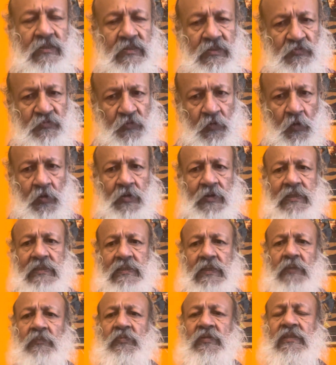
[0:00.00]
Follow
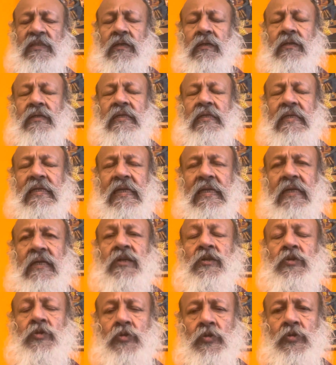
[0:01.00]
it up with a
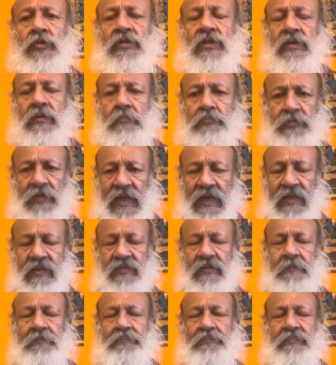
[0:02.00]
good
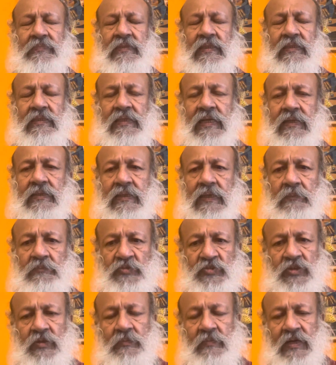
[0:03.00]
breath that
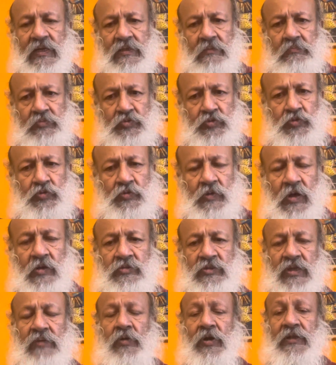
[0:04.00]
comes from
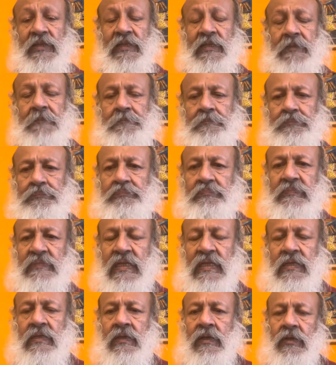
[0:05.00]
throughout your body.
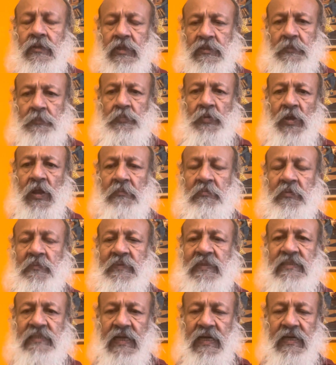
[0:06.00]
Now the
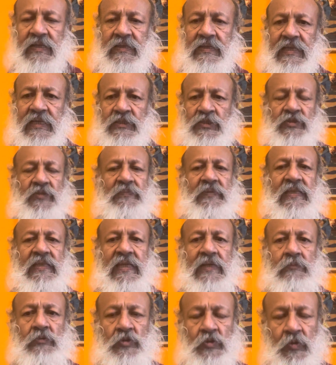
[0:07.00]
problem is, unless you've been
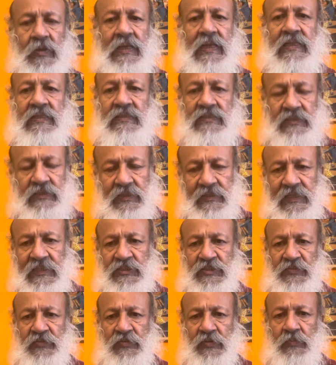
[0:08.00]
able to cleanse the
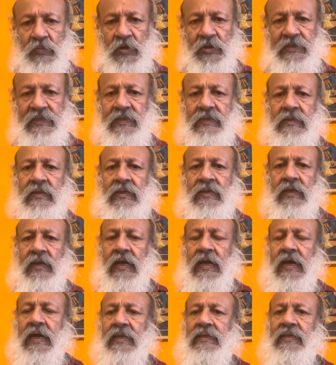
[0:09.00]
rest of your body,
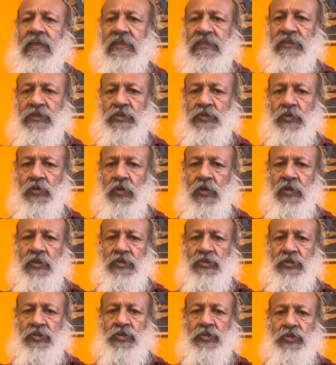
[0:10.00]
unless your
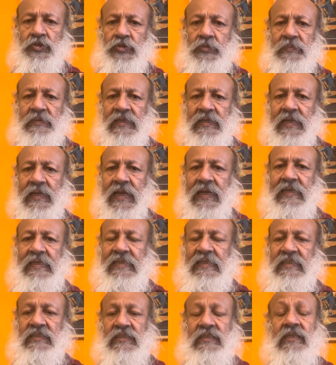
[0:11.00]
Sushumna
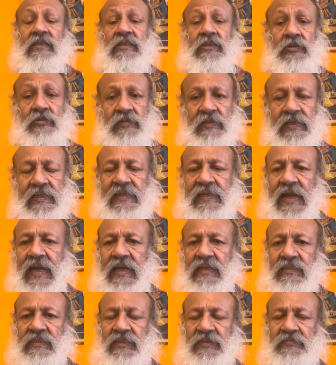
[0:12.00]
Nadi is really
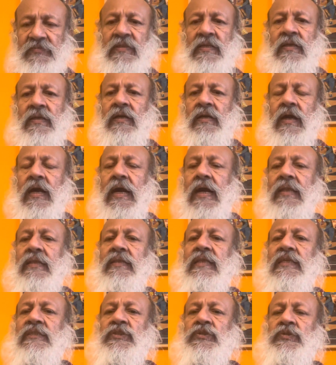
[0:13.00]
active,
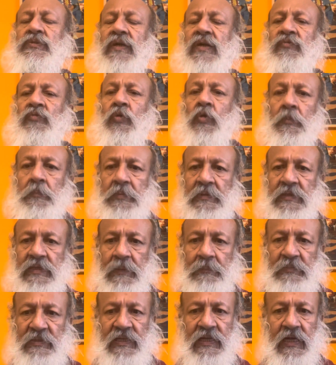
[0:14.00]
unless you have opened
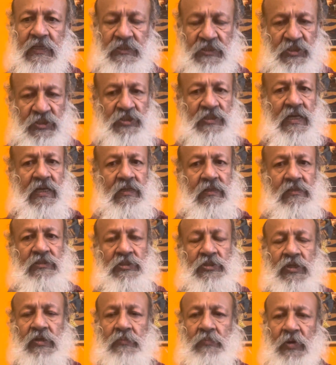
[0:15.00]
up the other channels
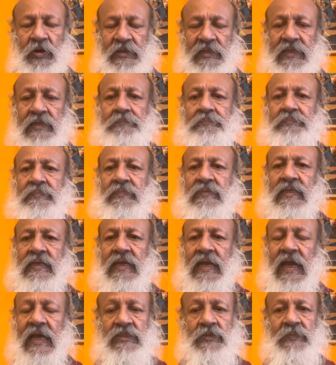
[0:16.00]
in your body,
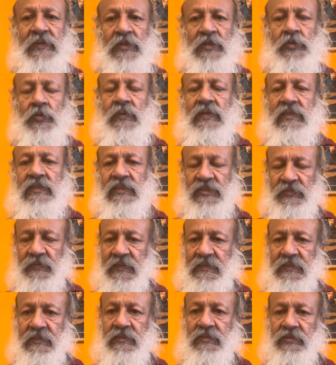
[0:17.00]
as we do in the
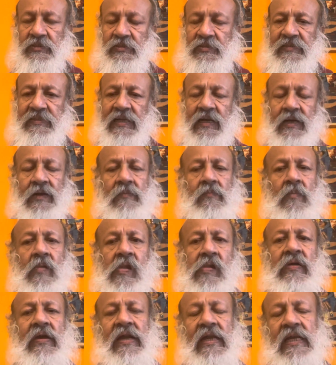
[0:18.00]
swa-tantrika kriya,
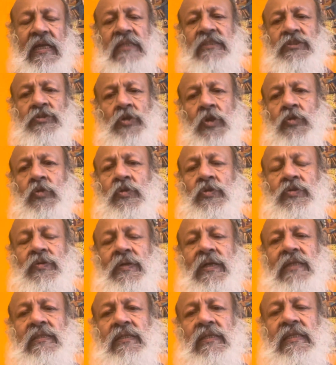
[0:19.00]
it's not going to
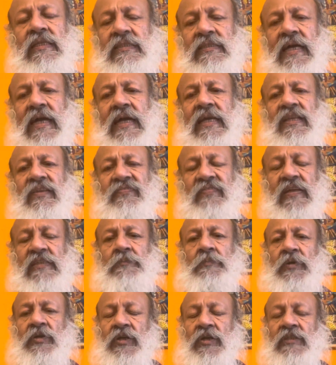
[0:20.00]
get the desired
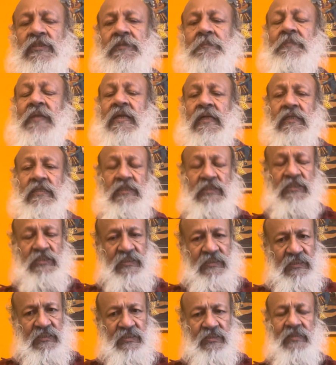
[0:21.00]
effects, because
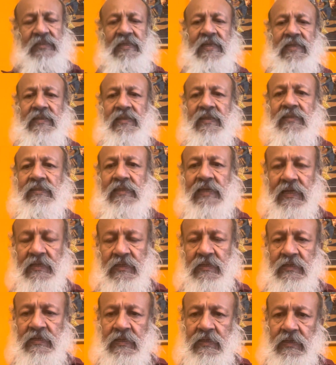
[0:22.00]
just creating
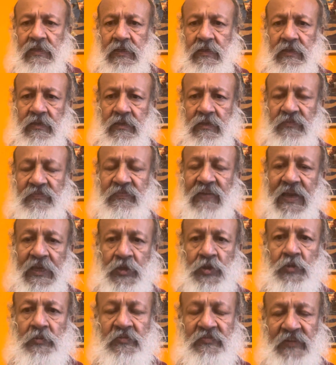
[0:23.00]
that
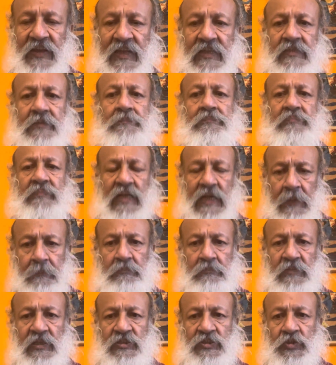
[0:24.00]
vacuum effect
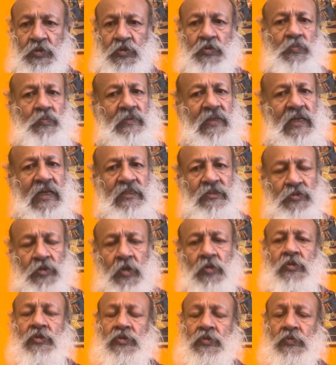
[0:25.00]
up the Sushumna is
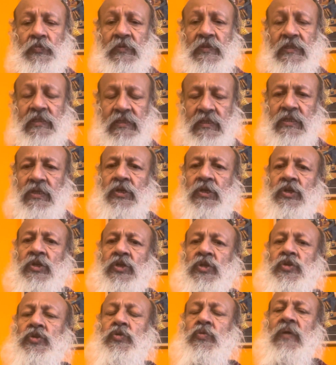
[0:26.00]
not going to work.
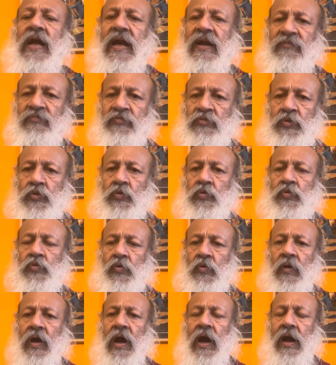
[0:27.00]
You have to
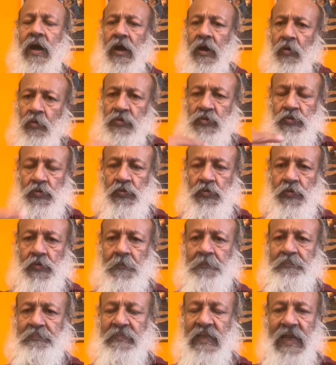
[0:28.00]
know how
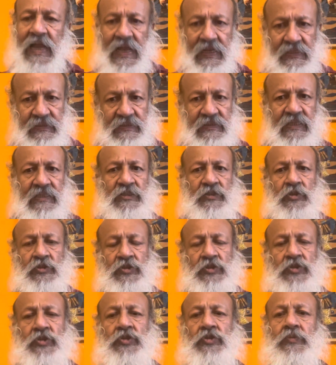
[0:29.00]
to access your
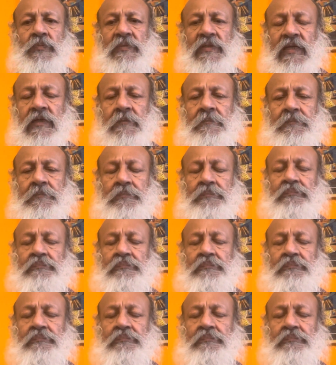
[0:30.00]
Sushumna.